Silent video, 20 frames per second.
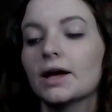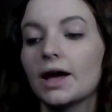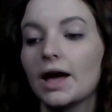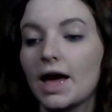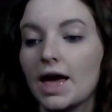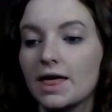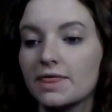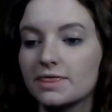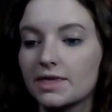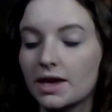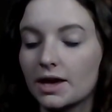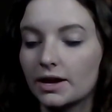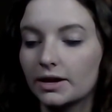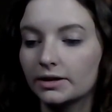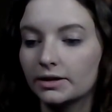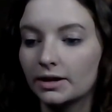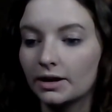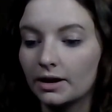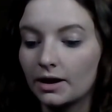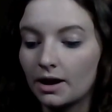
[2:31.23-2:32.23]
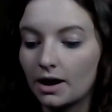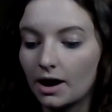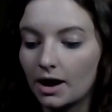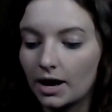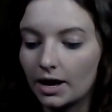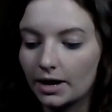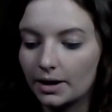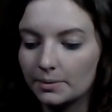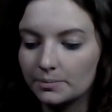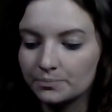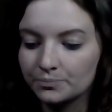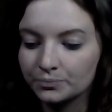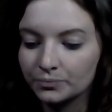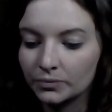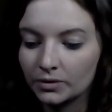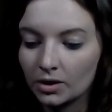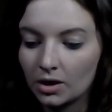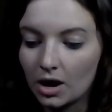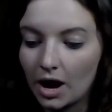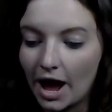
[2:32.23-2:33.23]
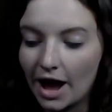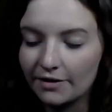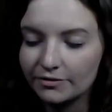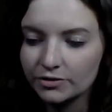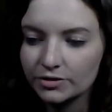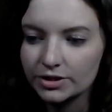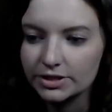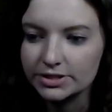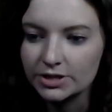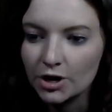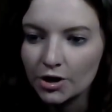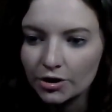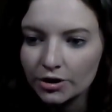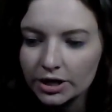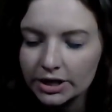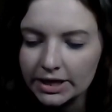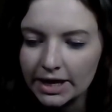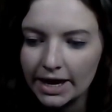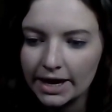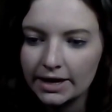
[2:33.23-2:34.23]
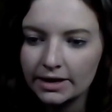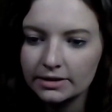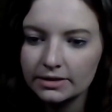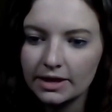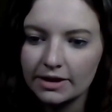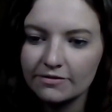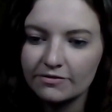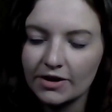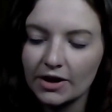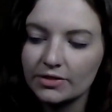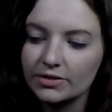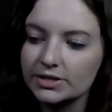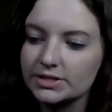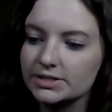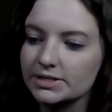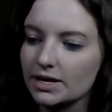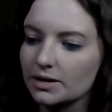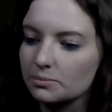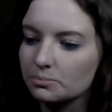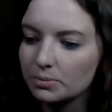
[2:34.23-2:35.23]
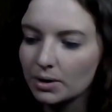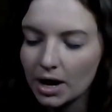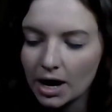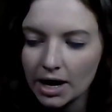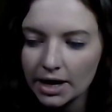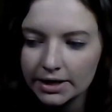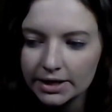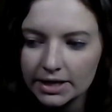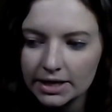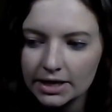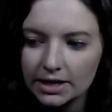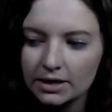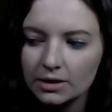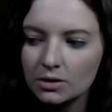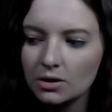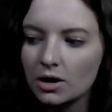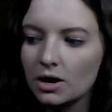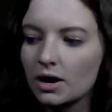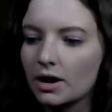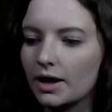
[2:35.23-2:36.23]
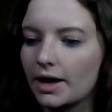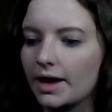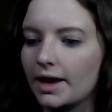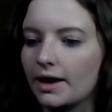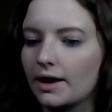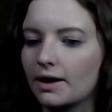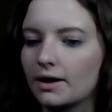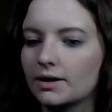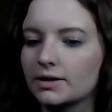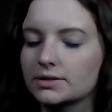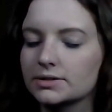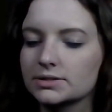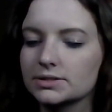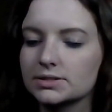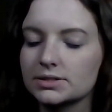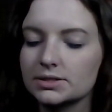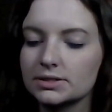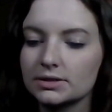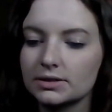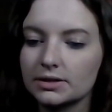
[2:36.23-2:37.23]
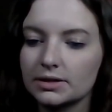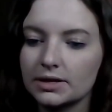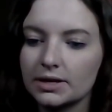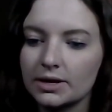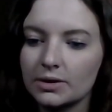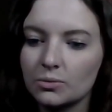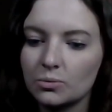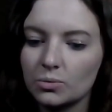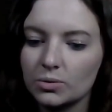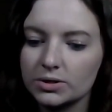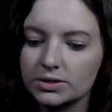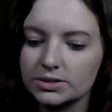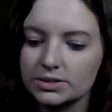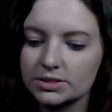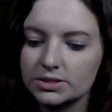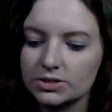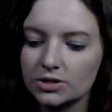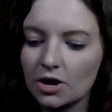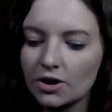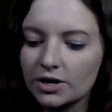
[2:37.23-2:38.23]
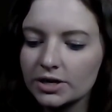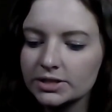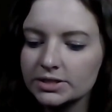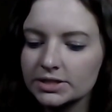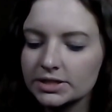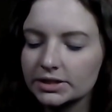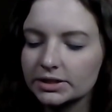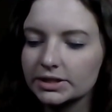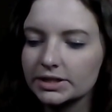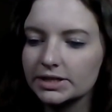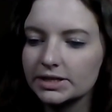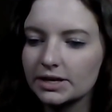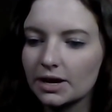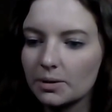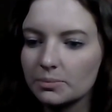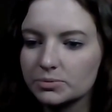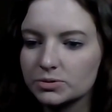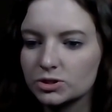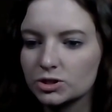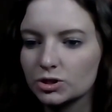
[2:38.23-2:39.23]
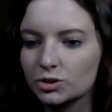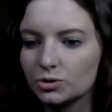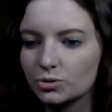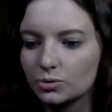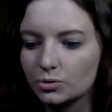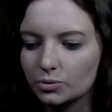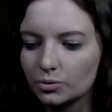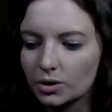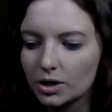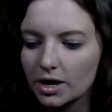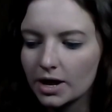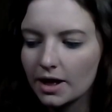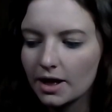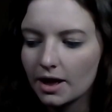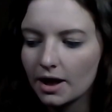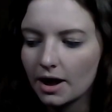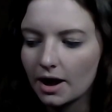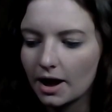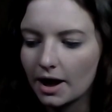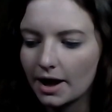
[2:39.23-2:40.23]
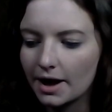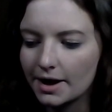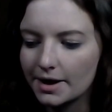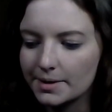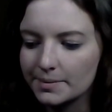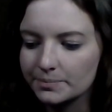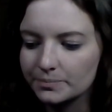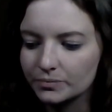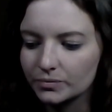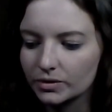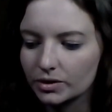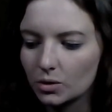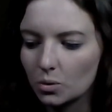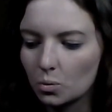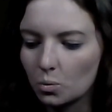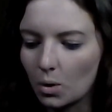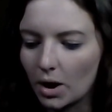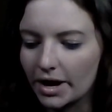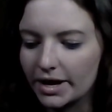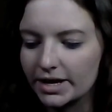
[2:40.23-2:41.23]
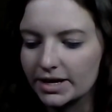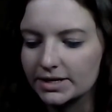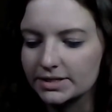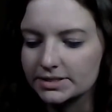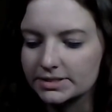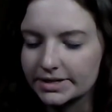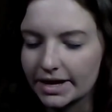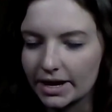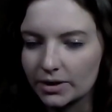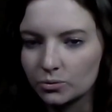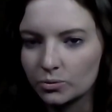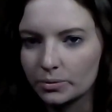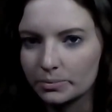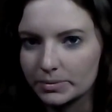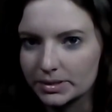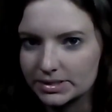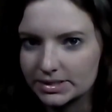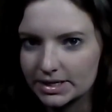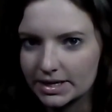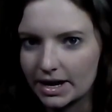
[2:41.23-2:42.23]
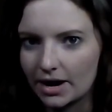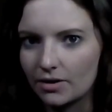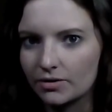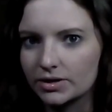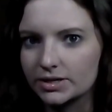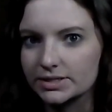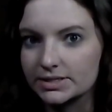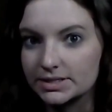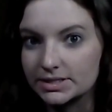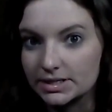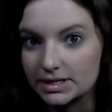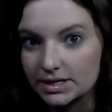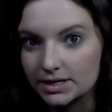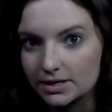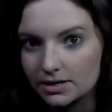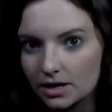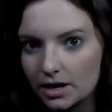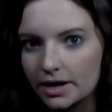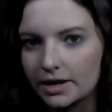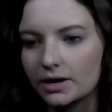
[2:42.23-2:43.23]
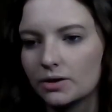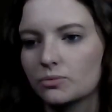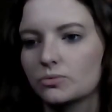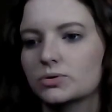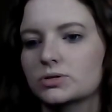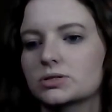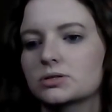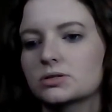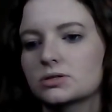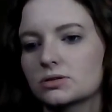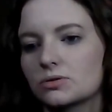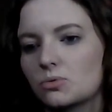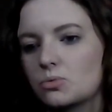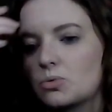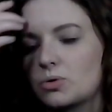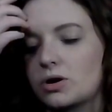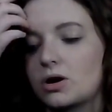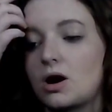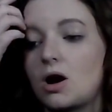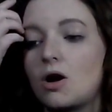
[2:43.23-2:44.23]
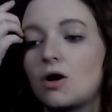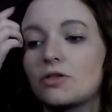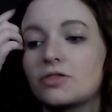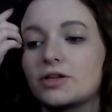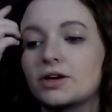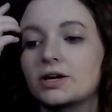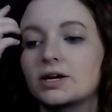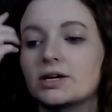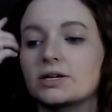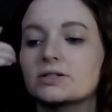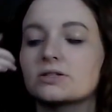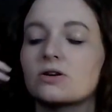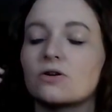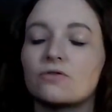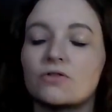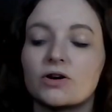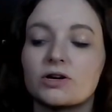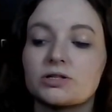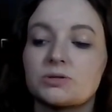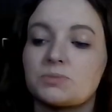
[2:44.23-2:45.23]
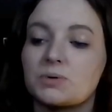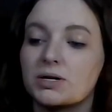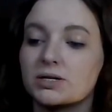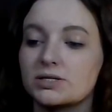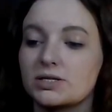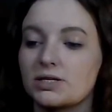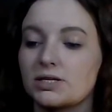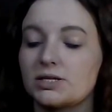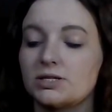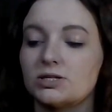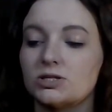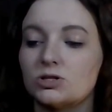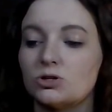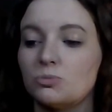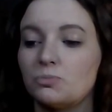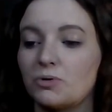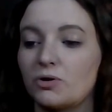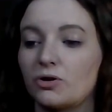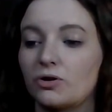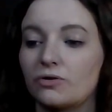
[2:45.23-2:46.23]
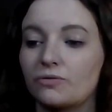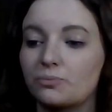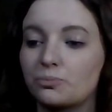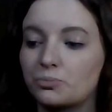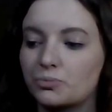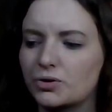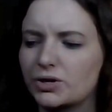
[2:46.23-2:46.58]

And then after this hurricane, they found this dead body, and it was starting to lead up to why his dad went missing out at sea. And we're all thinking so far it's because of this super